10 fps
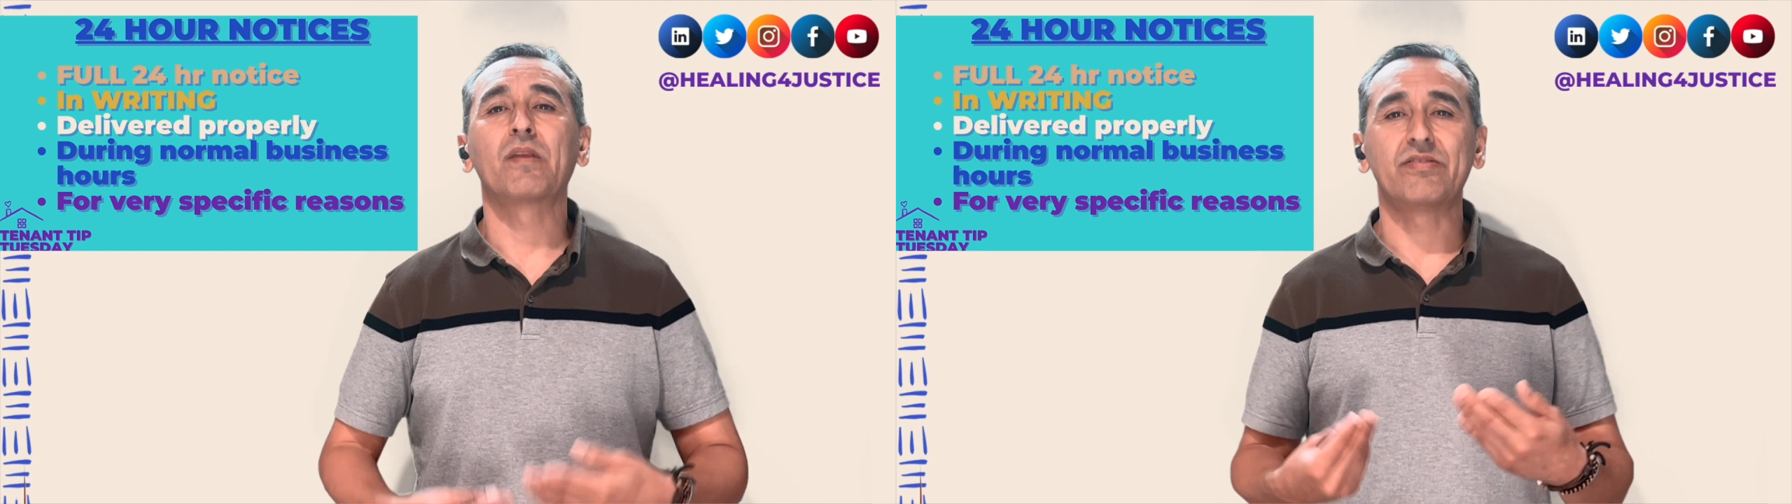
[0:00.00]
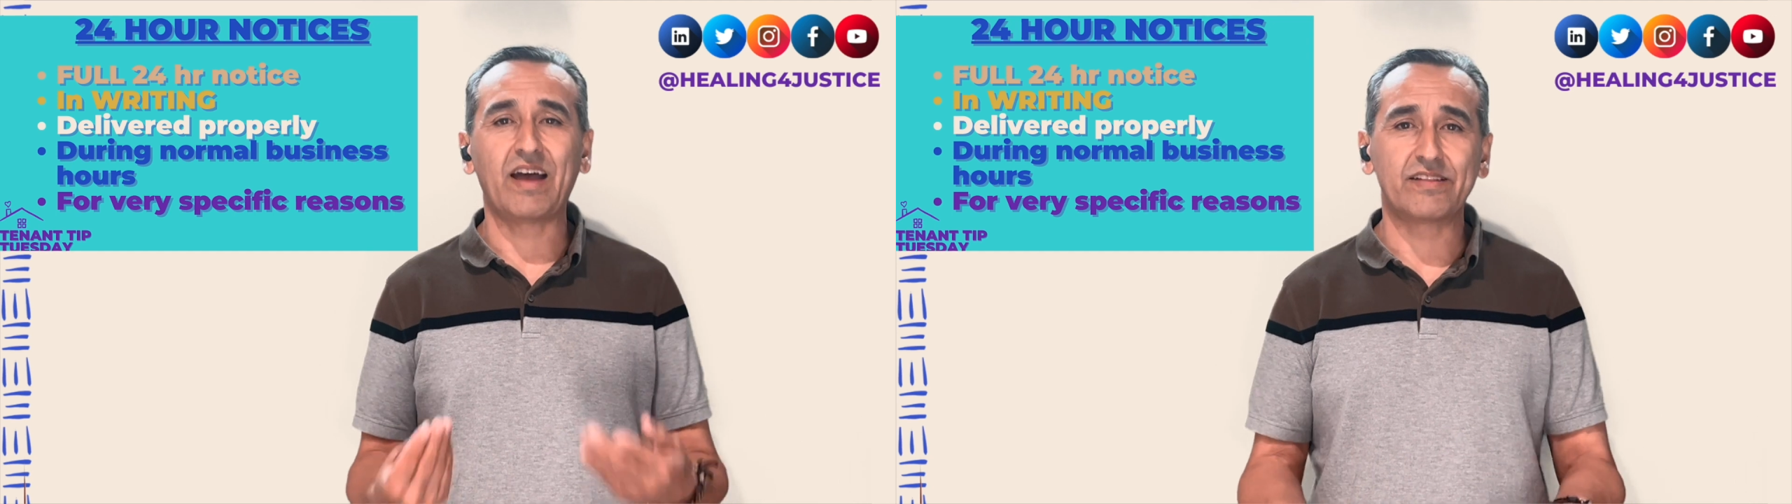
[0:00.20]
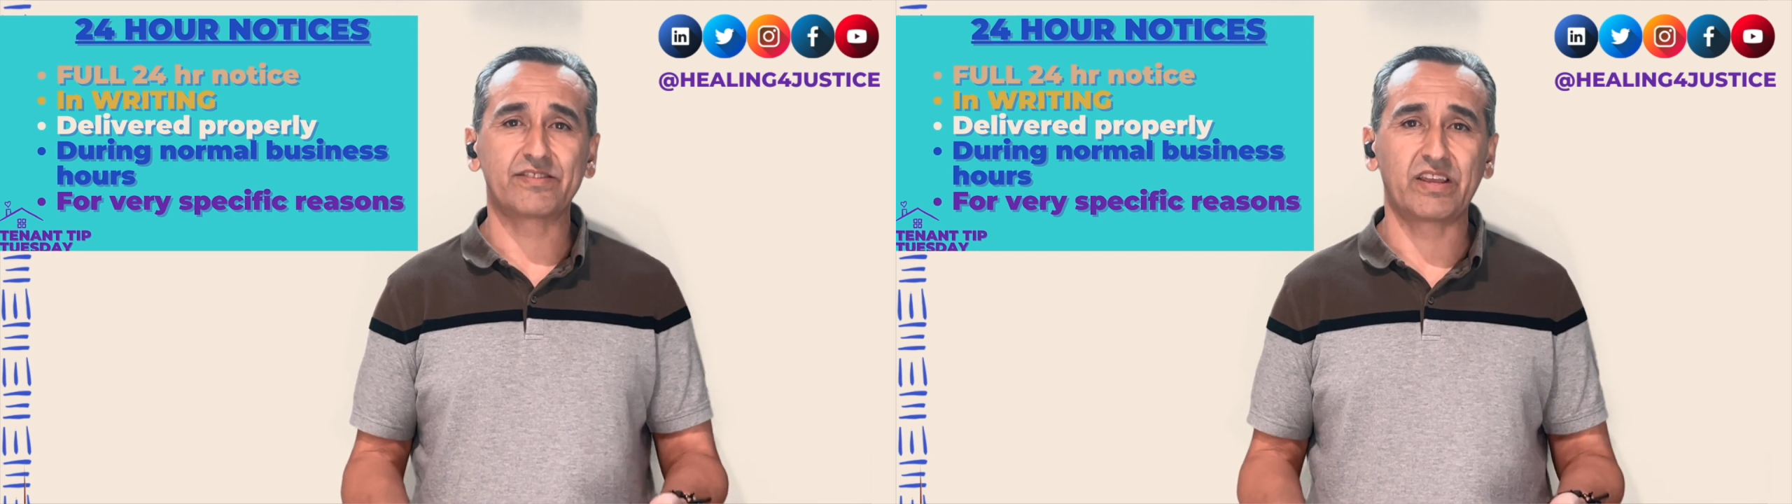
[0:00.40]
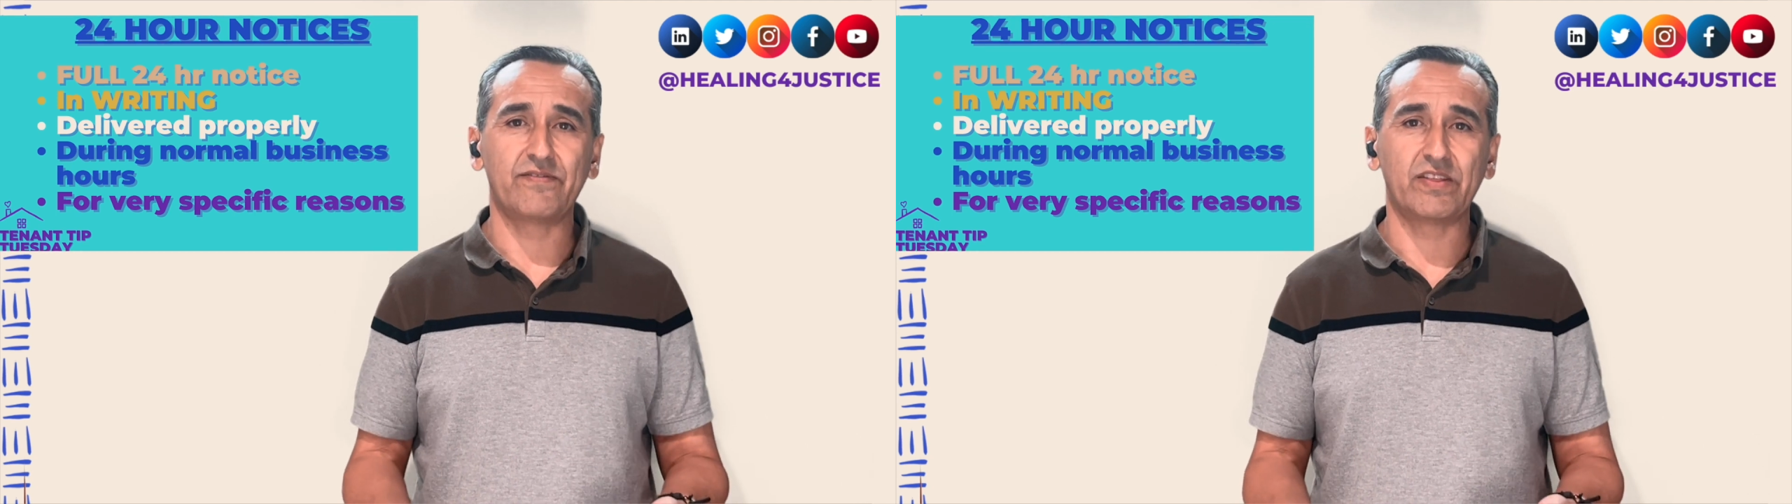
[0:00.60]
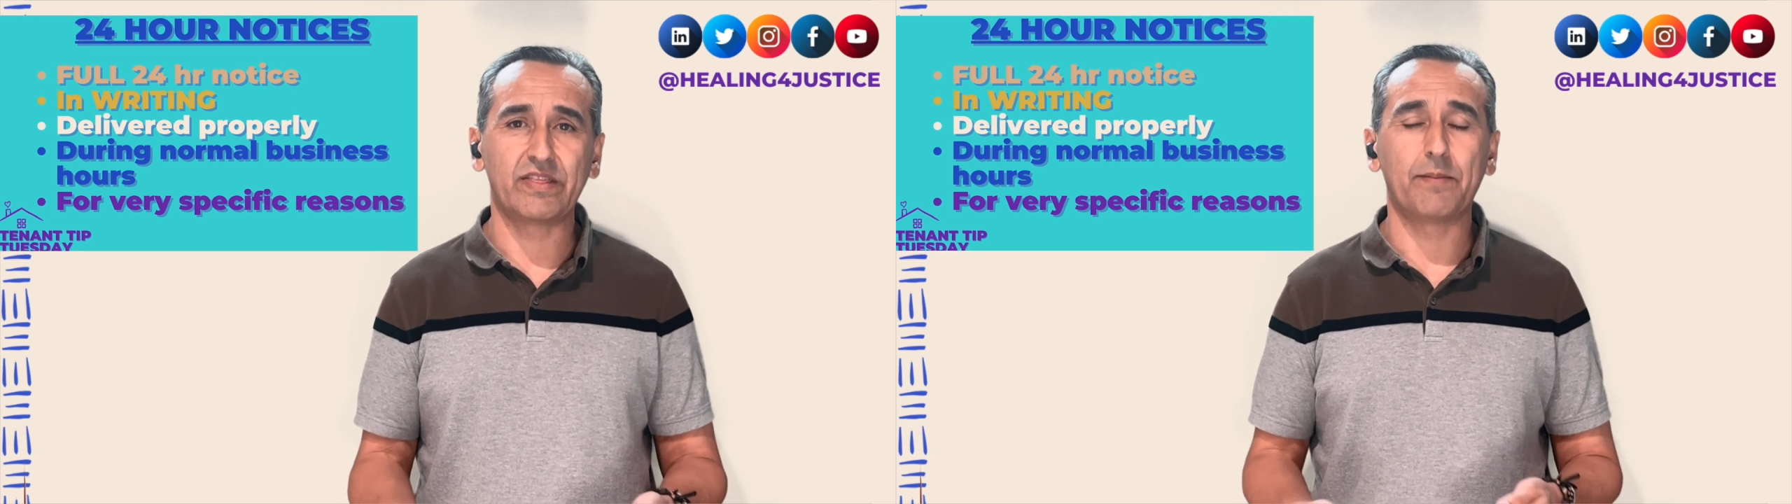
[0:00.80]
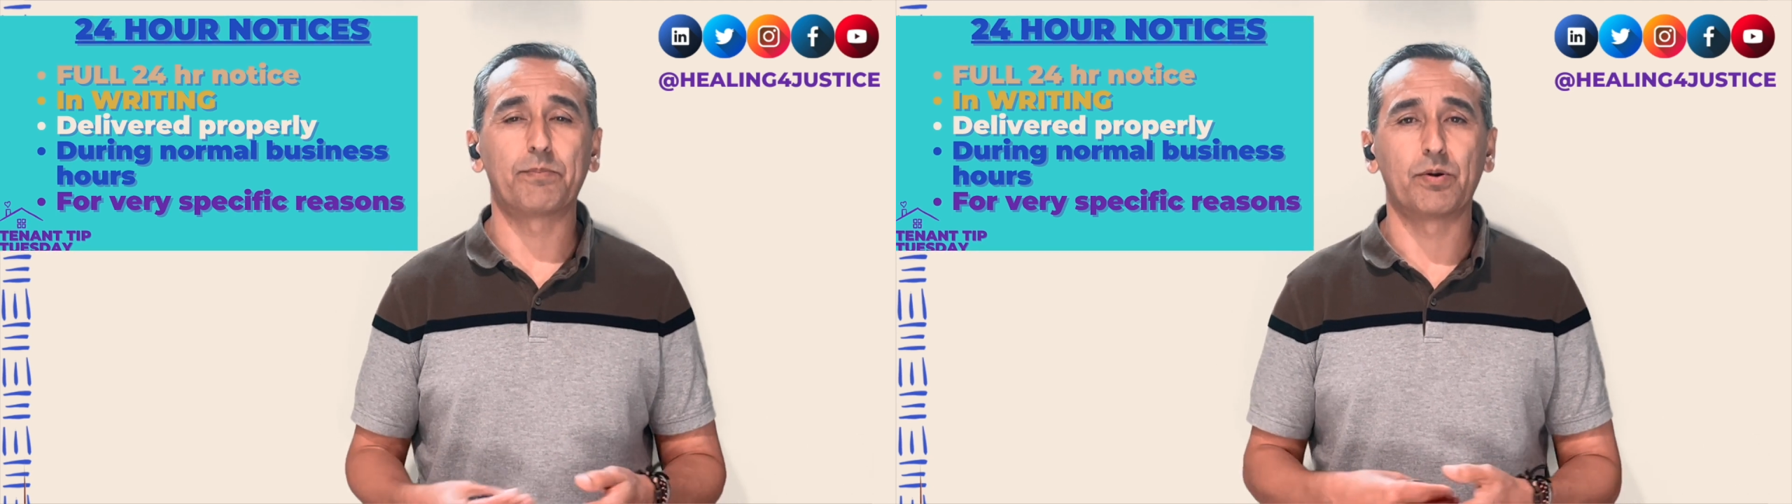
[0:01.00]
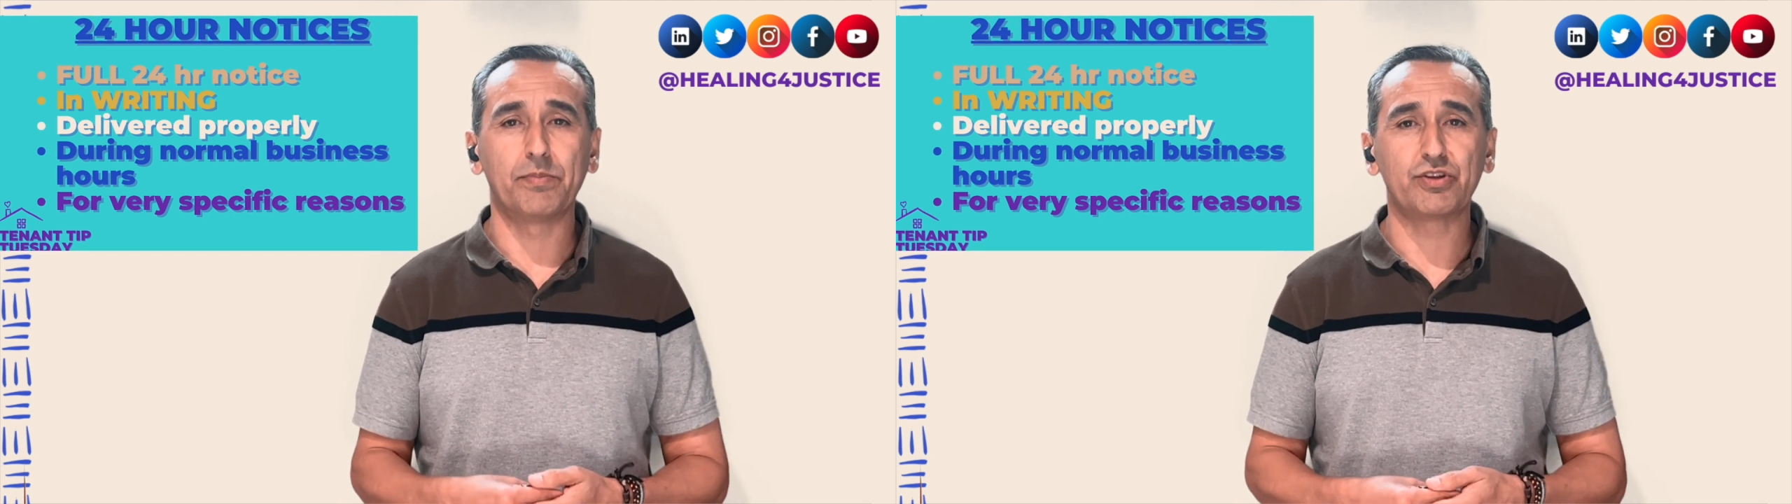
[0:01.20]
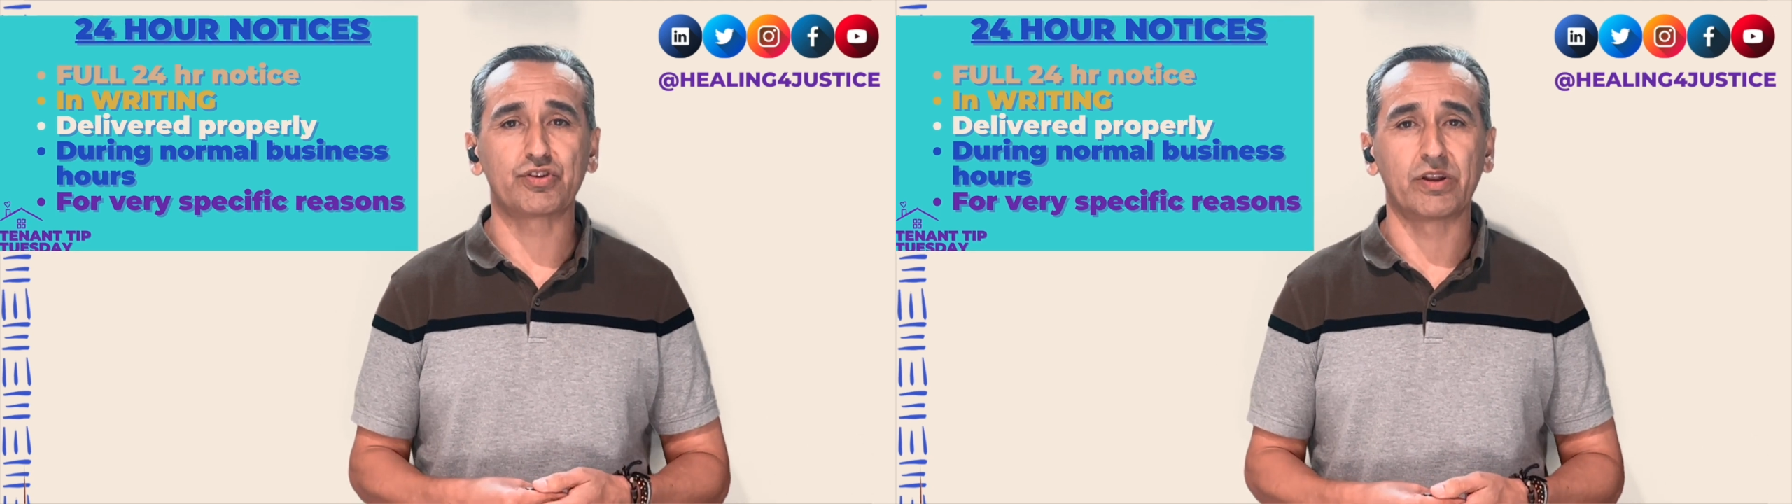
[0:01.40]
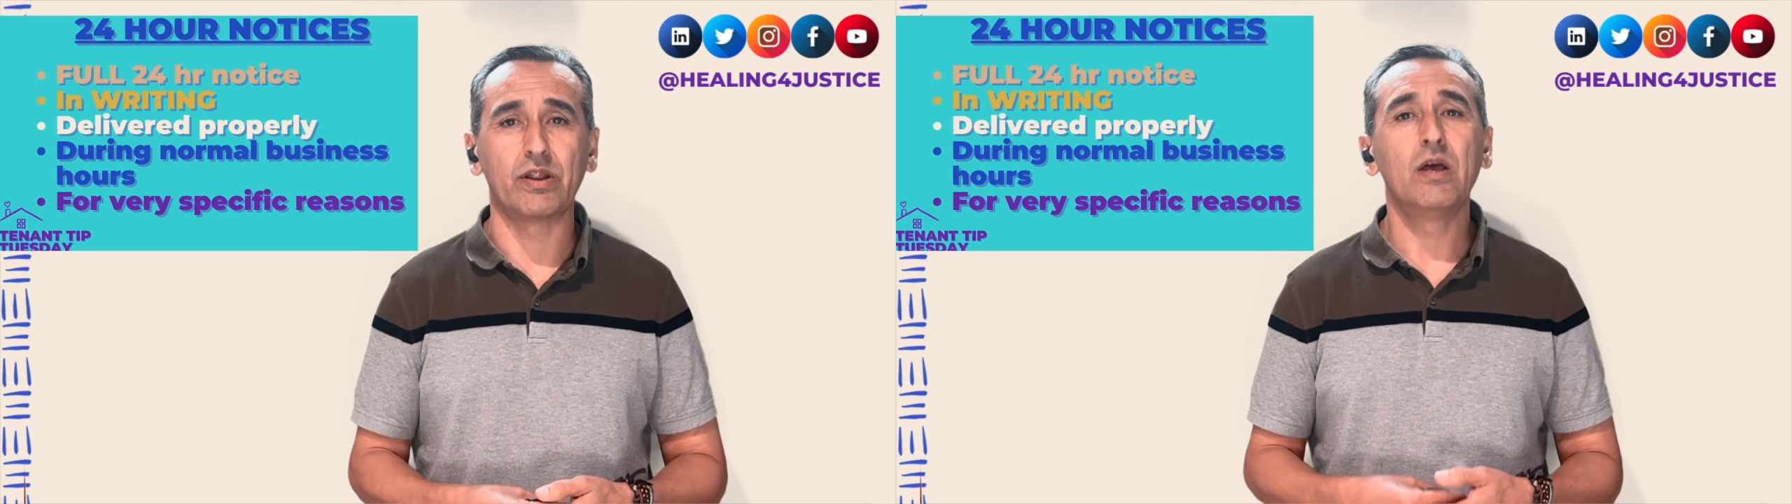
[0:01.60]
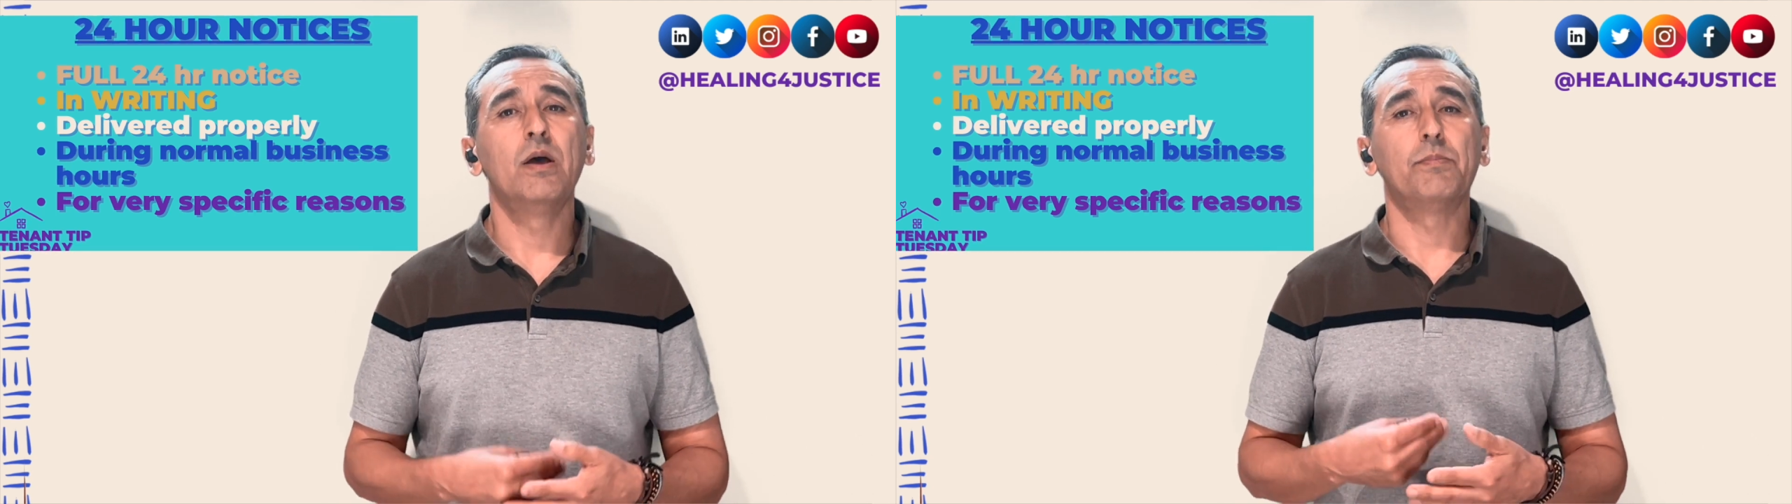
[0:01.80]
that's giving them permission,